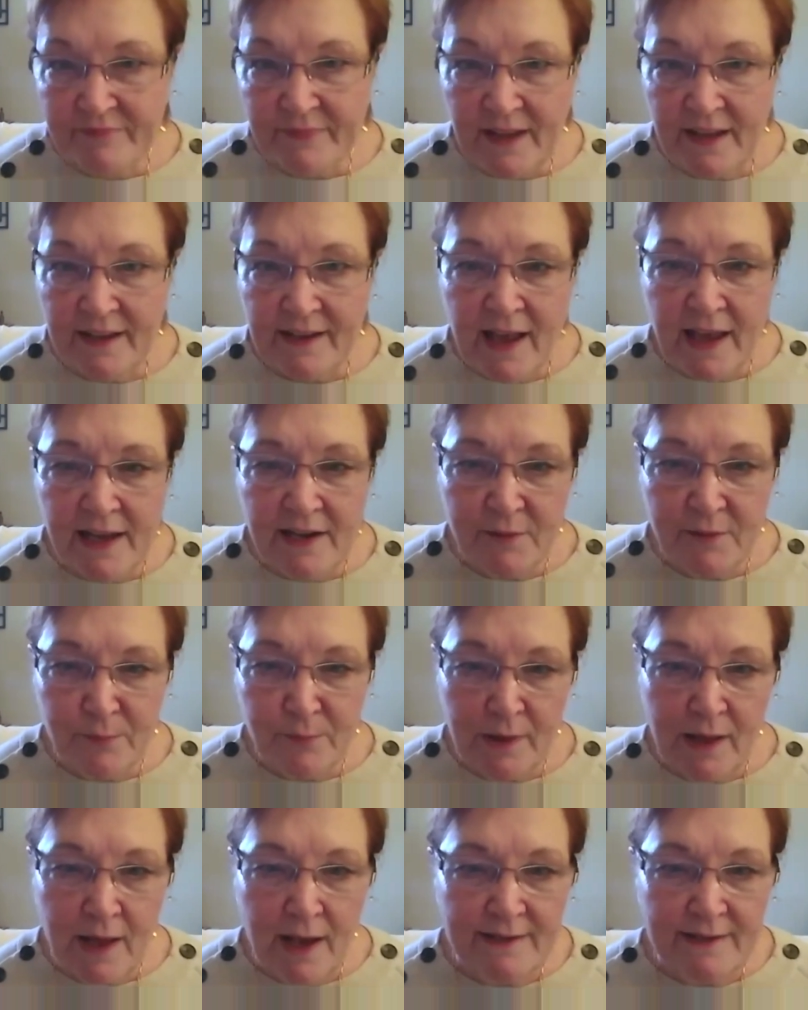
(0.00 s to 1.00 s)
It kind of
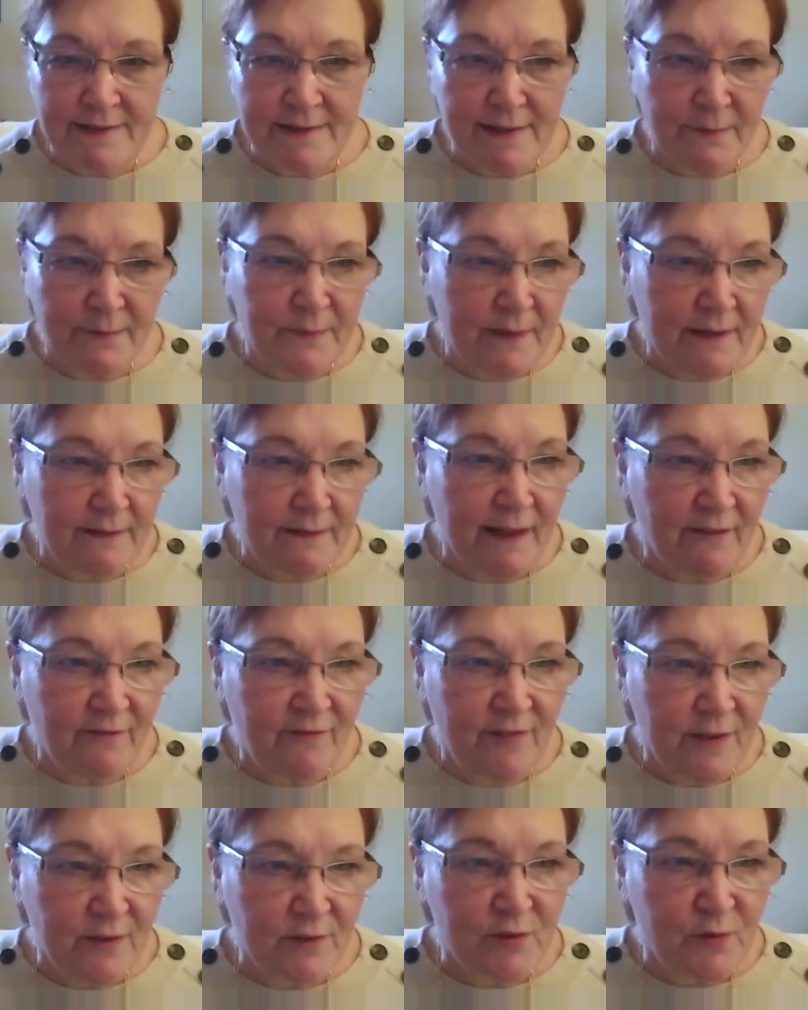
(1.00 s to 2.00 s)
implies something that
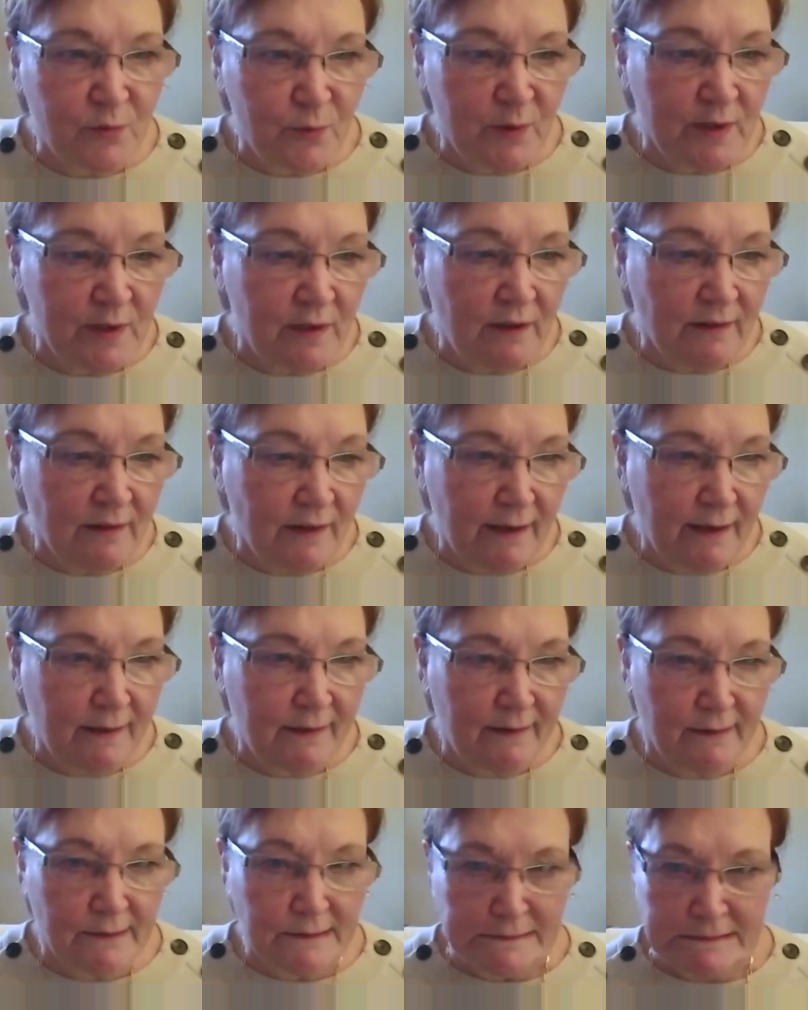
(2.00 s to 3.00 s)
feels real,
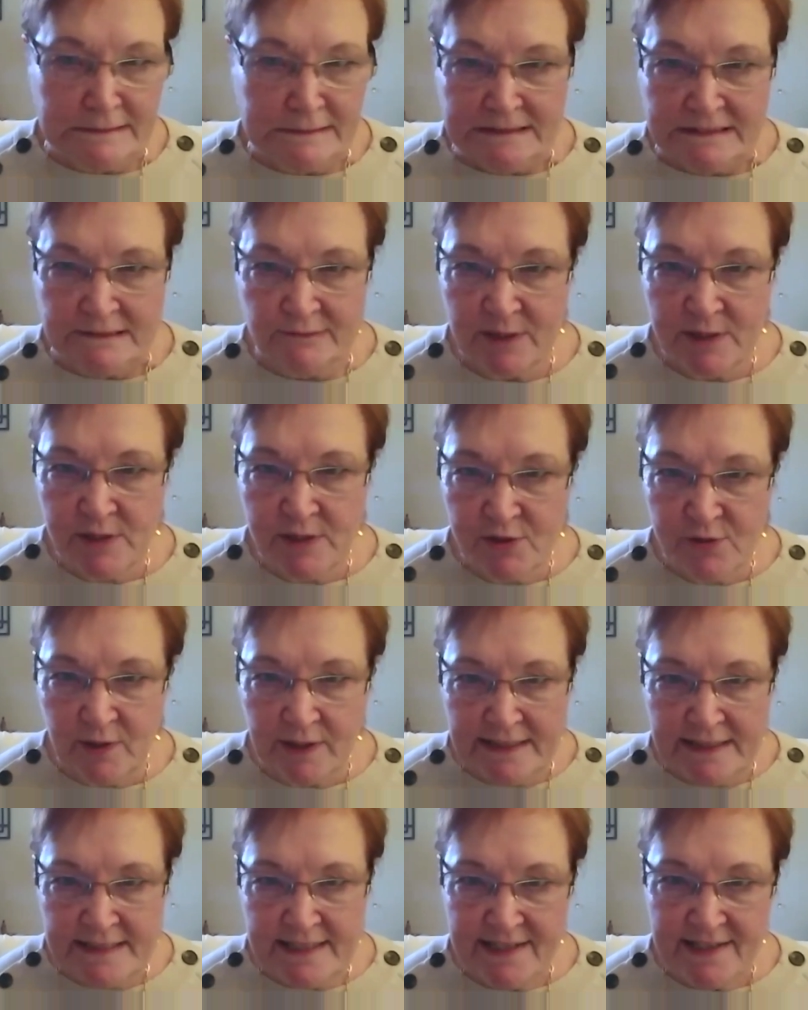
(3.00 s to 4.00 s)
like
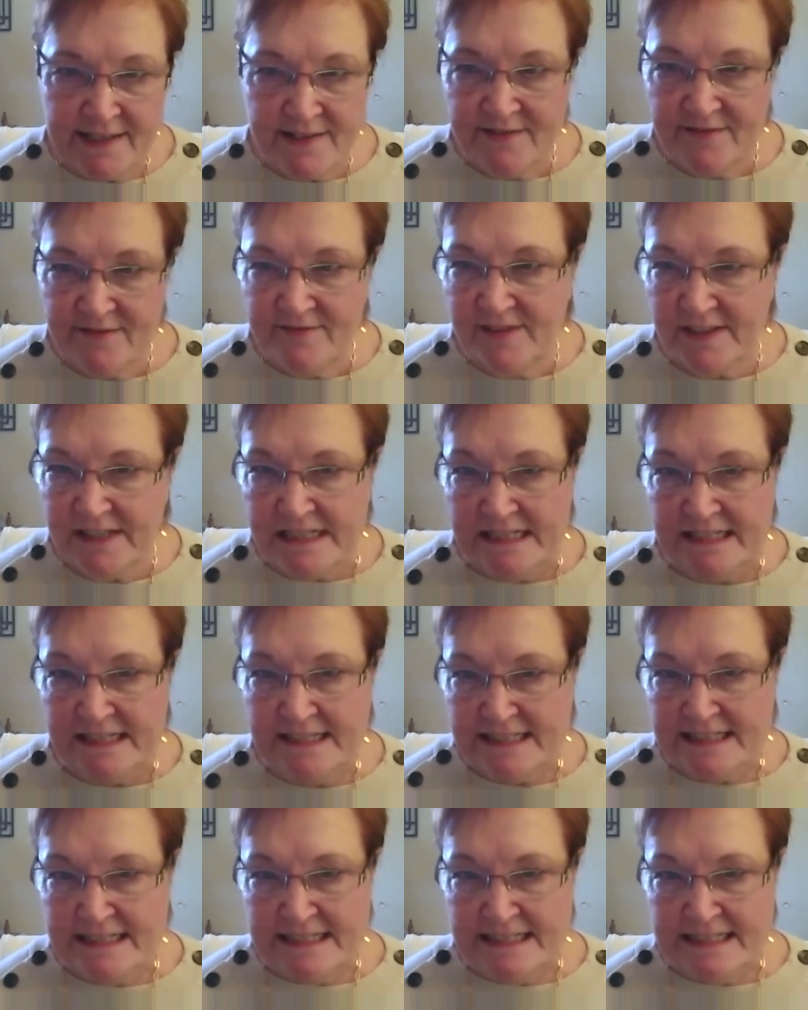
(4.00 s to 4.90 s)
restrictive and,